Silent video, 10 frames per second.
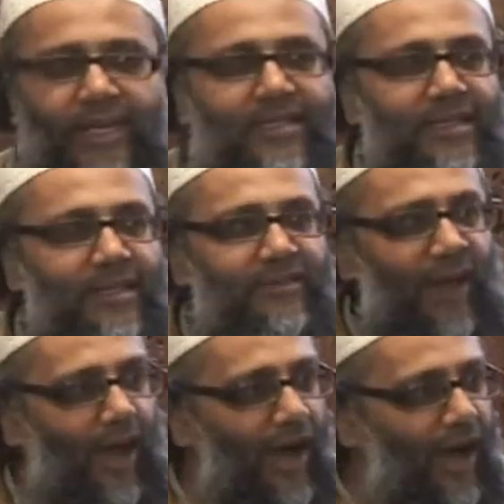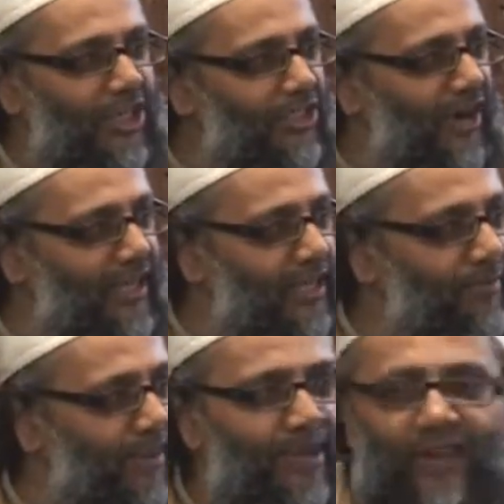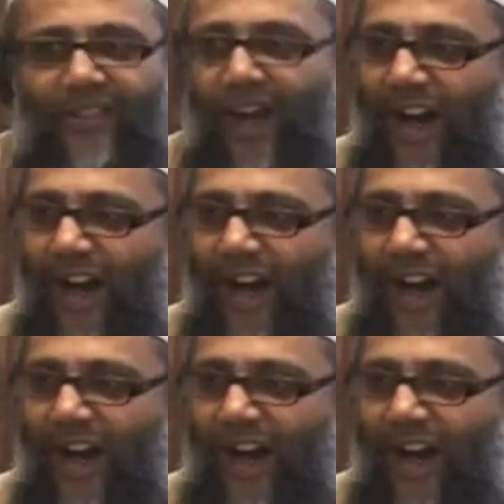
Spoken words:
is the harsher I can be. The